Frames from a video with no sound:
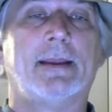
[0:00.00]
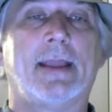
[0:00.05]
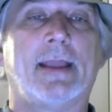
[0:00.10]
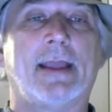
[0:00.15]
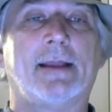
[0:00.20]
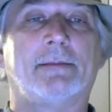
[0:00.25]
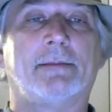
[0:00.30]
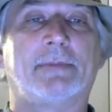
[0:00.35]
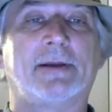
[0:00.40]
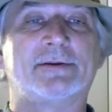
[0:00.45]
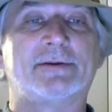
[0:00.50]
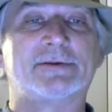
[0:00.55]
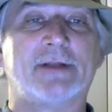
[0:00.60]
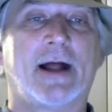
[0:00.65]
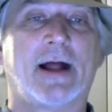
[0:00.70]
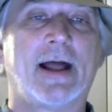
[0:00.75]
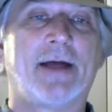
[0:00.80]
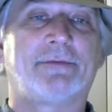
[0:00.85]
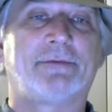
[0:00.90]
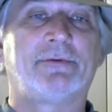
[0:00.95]
And because you're
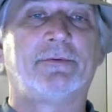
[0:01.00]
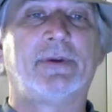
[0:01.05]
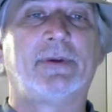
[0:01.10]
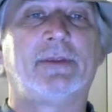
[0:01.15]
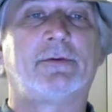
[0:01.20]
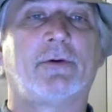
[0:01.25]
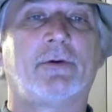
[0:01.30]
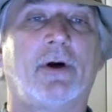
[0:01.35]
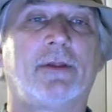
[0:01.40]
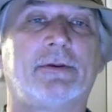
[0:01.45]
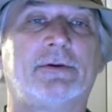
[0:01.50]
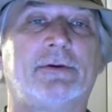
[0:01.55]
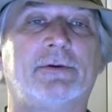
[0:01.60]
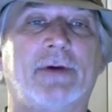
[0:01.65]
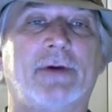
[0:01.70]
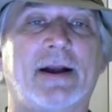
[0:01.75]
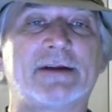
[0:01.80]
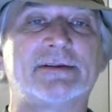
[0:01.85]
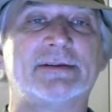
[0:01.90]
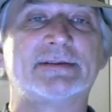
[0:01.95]
not having to read through all the
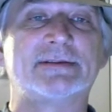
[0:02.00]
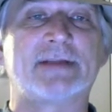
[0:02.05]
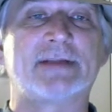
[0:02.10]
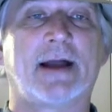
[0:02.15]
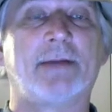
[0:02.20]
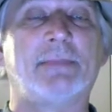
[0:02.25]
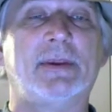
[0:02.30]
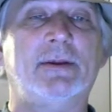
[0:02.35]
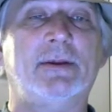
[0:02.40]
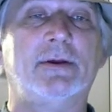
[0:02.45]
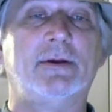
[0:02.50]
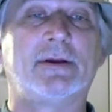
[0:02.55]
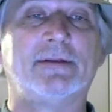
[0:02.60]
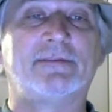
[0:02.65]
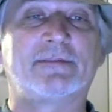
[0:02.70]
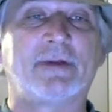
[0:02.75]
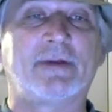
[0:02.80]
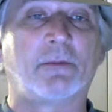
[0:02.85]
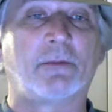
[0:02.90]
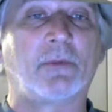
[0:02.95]
directions, I mean, you can
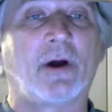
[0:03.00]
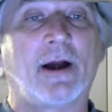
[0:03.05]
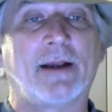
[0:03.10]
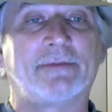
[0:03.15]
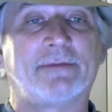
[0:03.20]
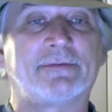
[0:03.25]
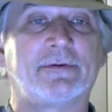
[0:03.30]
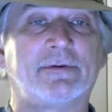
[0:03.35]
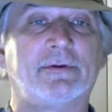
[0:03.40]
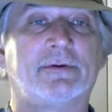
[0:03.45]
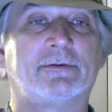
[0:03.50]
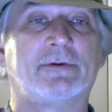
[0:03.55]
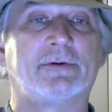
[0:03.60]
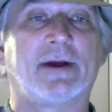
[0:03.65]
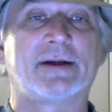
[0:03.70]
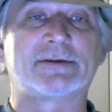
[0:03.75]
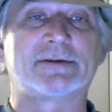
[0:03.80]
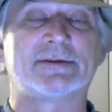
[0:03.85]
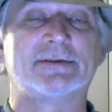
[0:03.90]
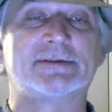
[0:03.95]
summarize through the
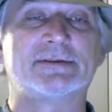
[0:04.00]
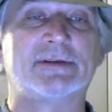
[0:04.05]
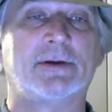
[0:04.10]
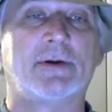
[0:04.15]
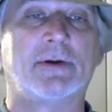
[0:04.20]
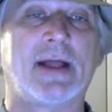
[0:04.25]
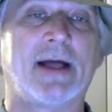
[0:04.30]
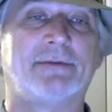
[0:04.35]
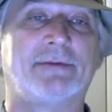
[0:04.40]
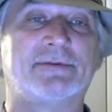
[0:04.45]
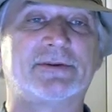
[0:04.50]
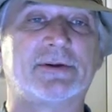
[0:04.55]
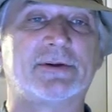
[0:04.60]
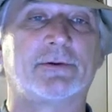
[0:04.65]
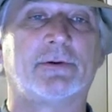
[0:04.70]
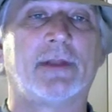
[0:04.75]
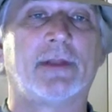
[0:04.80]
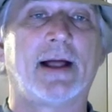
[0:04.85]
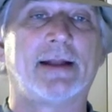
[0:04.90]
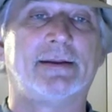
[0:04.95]
directions, have a
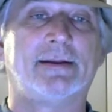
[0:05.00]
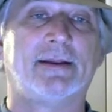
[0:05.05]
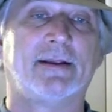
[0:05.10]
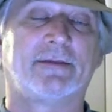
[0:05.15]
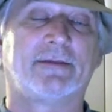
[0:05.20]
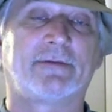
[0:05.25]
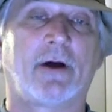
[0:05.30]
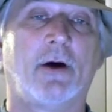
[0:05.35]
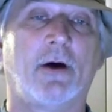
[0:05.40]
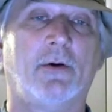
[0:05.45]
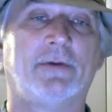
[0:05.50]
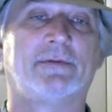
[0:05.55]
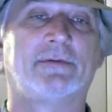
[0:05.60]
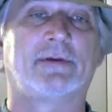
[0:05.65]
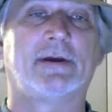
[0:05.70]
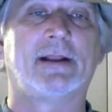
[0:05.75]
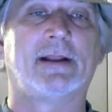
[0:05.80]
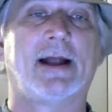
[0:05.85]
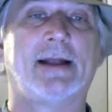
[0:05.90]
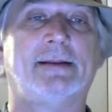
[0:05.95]
general idea. That's always a
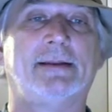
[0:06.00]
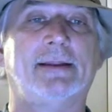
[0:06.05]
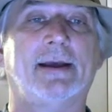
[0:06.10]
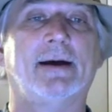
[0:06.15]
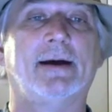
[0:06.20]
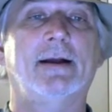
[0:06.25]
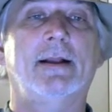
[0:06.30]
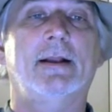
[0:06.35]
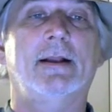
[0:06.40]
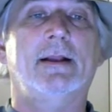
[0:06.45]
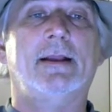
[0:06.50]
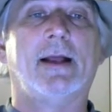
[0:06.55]
good idea.